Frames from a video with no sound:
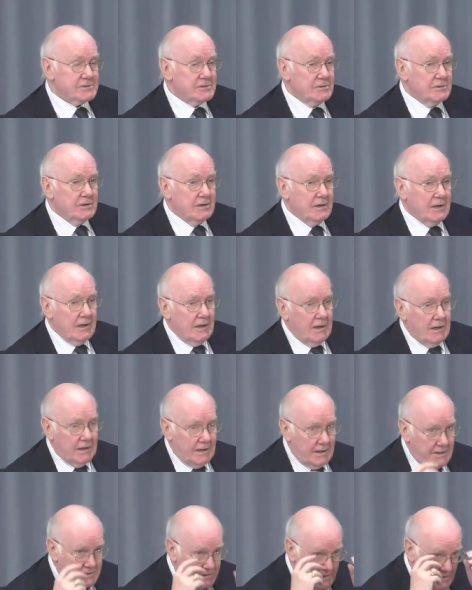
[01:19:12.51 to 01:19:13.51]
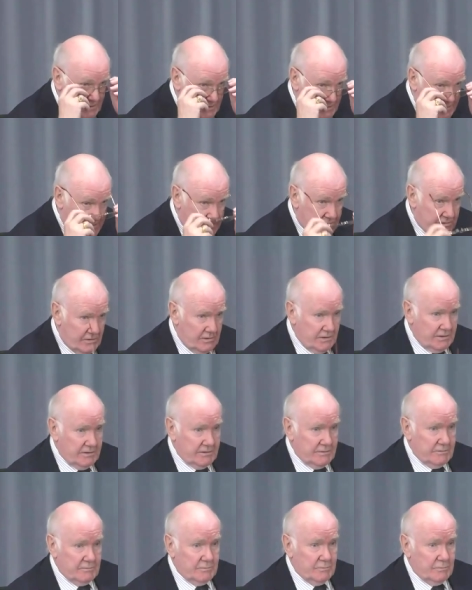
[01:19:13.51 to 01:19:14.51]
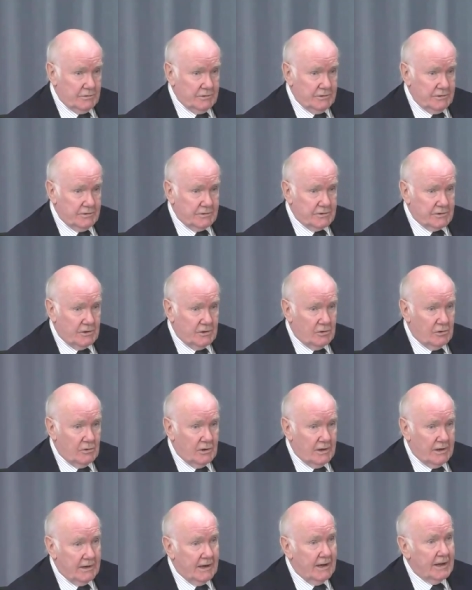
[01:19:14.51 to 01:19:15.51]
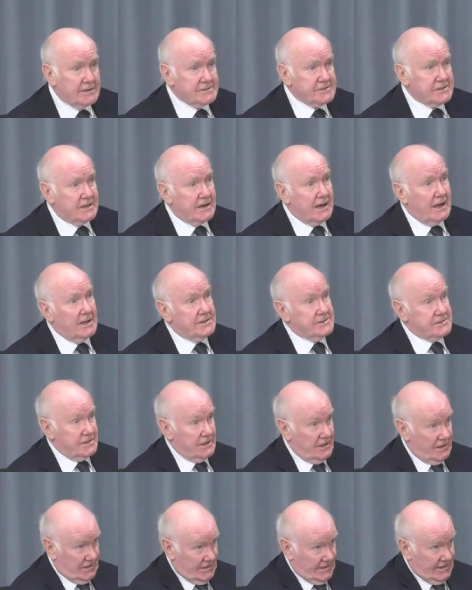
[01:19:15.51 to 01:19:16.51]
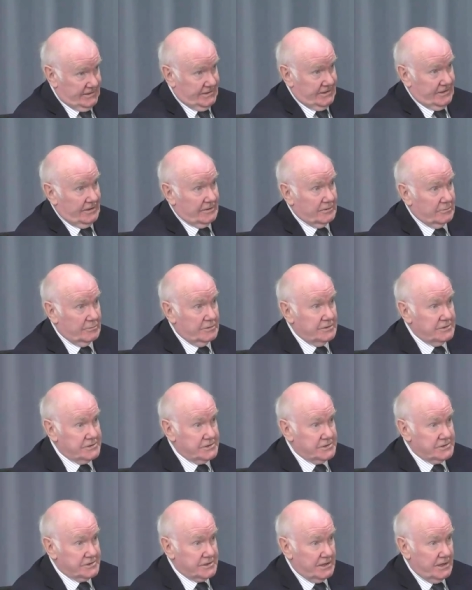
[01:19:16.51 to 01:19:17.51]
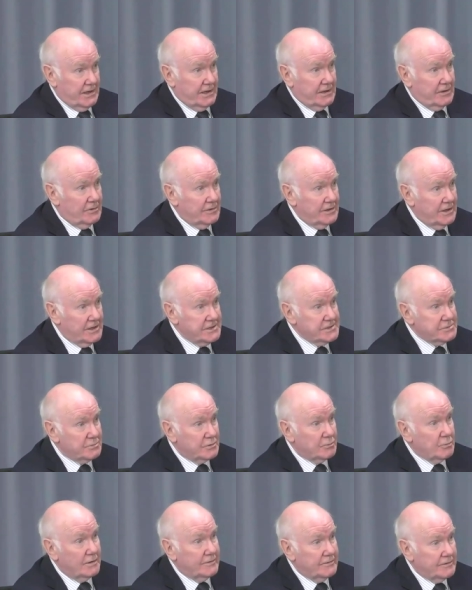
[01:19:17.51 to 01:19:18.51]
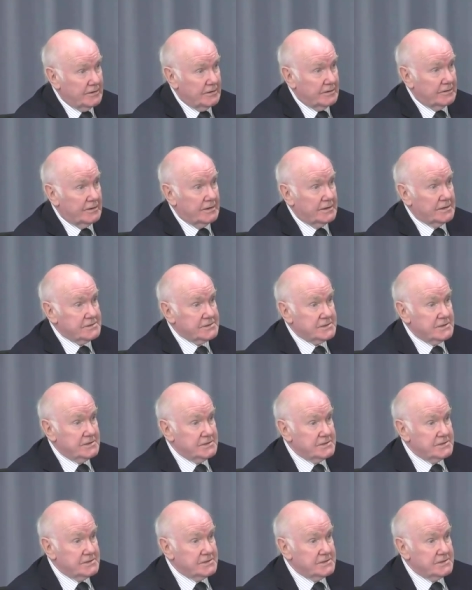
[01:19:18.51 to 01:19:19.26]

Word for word: So it, it's not what you'd call an ex gratia letter, which is saying, oh, yes, we're with you in this.